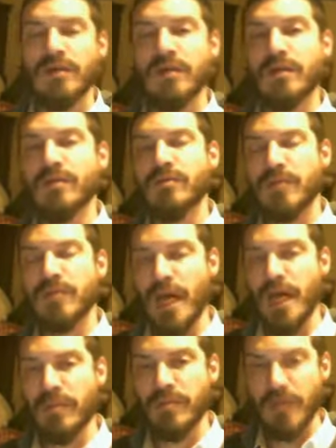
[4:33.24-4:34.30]
going to
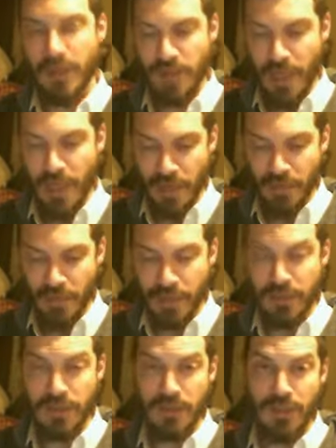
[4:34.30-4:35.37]
happen there in that area.
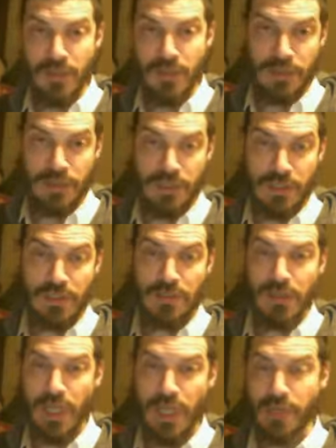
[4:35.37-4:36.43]
In other words, in this
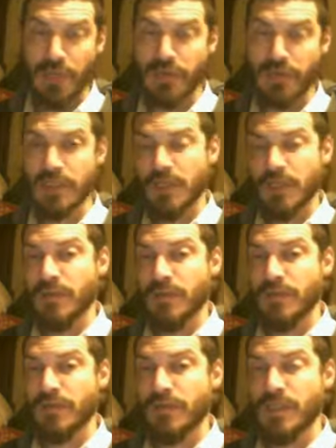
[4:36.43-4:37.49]
language,
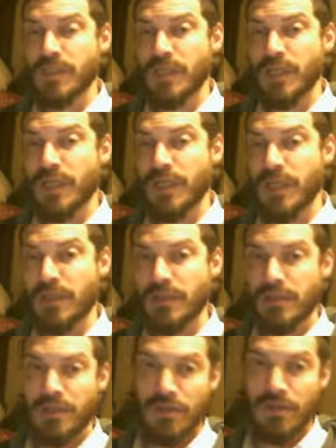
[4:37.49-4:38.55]
you would say that,
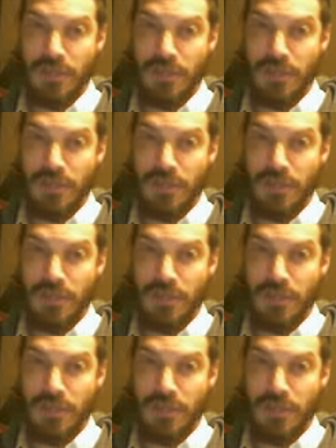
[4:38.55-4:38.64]
let's